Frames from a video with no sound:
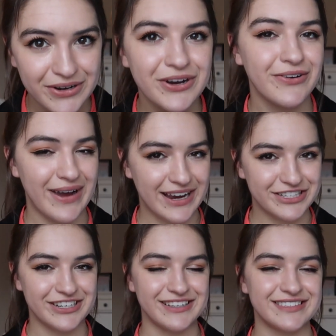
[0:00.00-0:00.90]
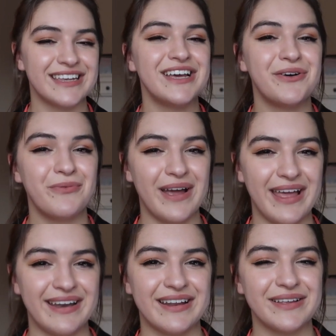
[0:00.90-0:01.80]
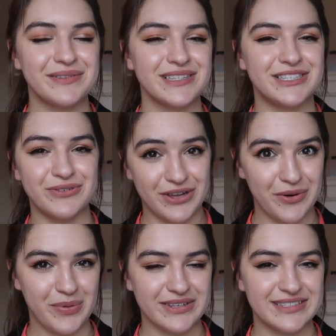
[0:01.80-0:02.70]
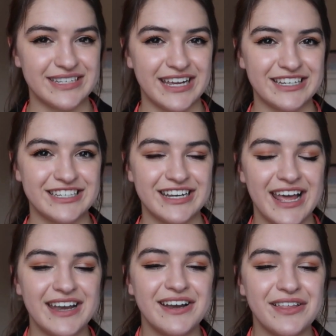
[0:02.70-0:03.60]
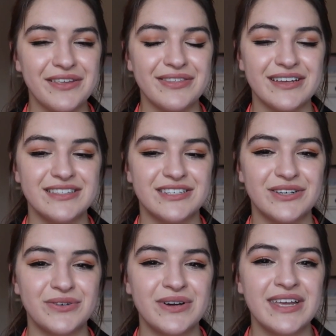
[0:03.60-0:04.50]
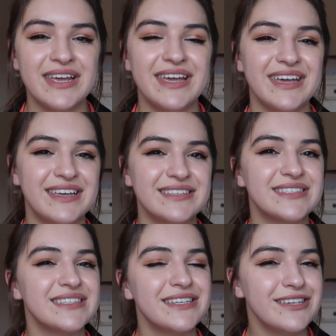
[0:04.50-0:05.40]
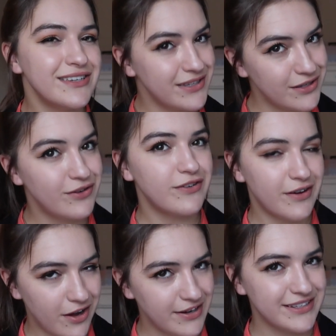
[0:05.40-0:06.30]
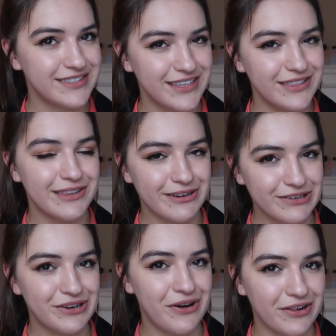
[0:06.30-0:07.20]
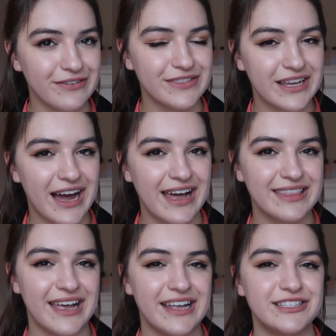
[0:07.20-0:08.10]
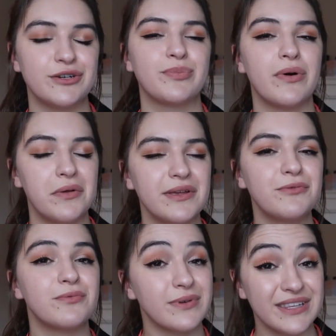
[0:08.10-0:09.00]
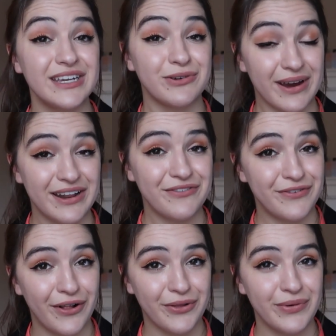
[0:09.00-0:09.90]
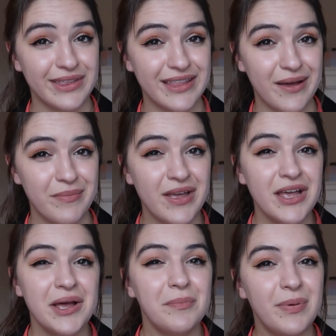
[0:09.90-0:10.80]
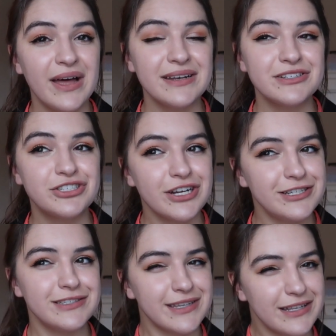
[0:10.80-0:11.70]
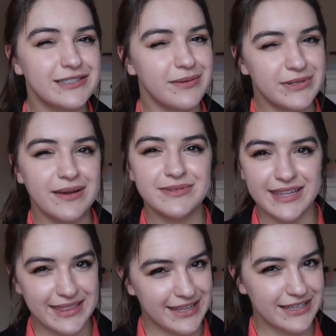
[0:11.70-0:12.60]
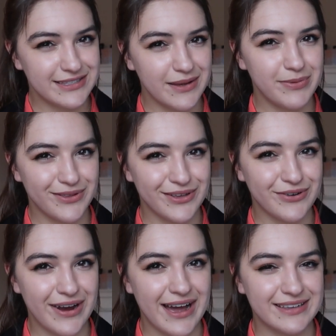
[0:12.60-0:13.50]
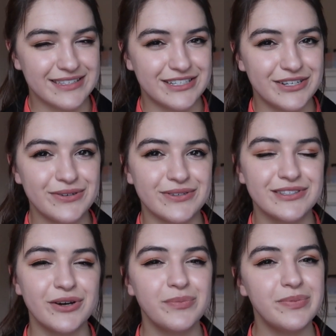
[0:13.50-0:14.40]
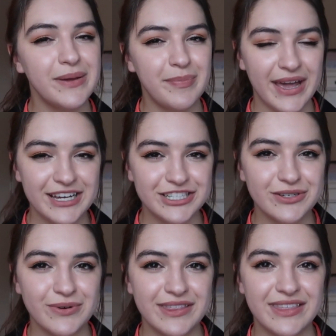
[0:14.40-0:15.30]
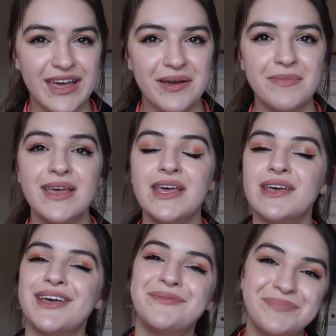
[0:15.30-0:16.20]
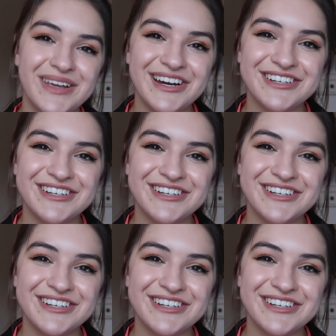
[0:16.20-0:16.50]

corrections when doing your presentation. And another thing too is, you've honestly learned all of the guidelines. You're probably really great at following them, but judges can sometimes let things slip through the cracks too. So be patient with them and be